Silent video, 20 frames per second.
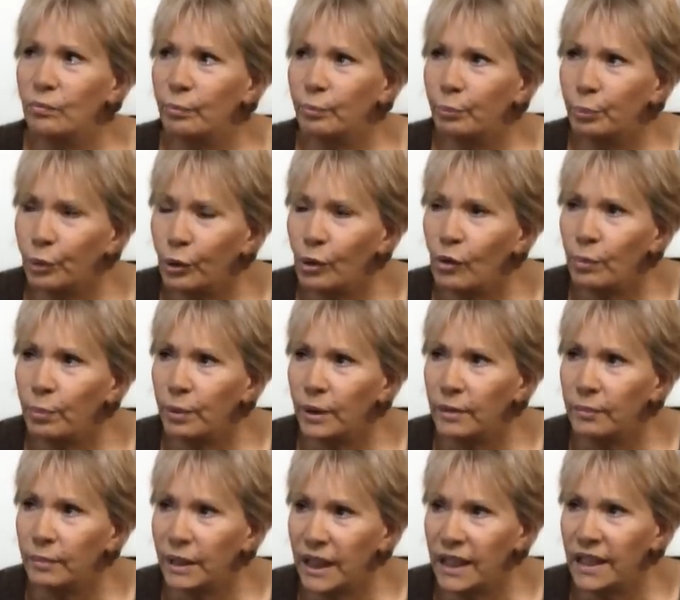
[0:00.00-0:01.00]

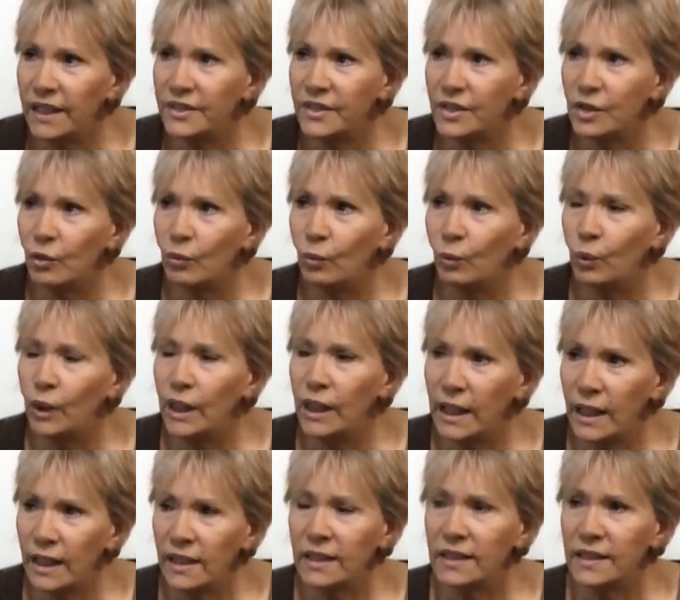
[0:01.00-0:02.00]
problem is we
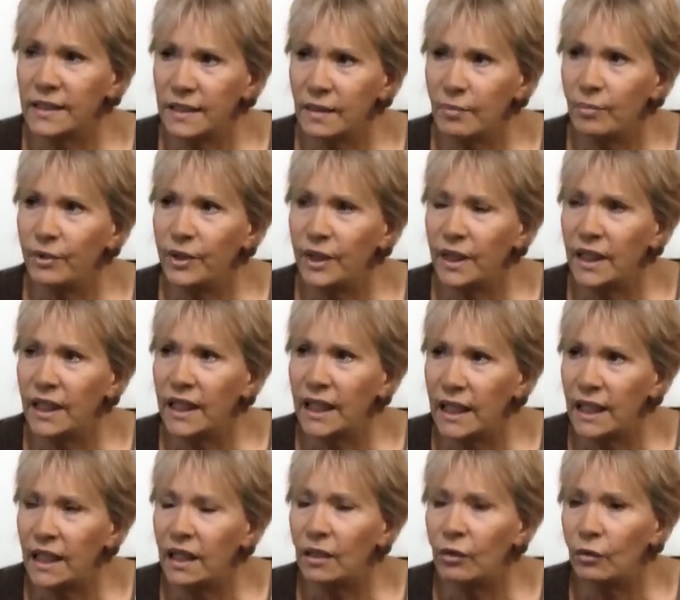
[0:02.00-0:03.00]
lack something
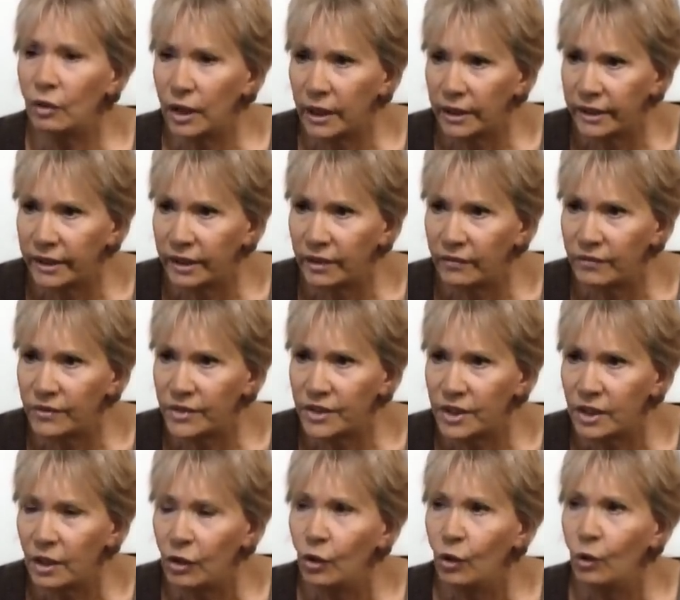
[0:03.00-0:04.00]
in our lives.
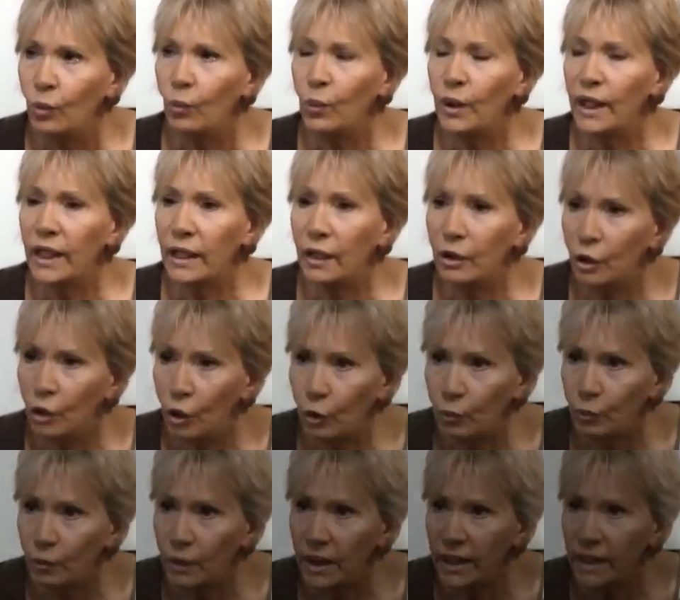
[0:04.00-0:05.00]
We are
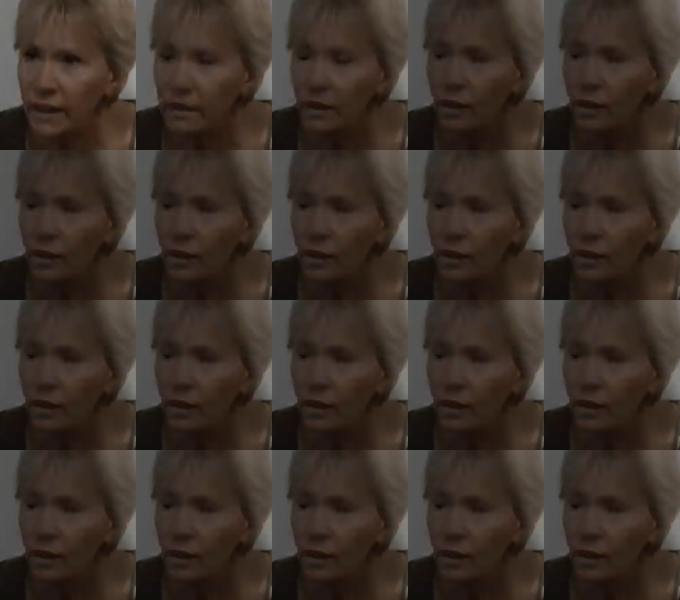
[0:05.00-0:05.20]
lonely,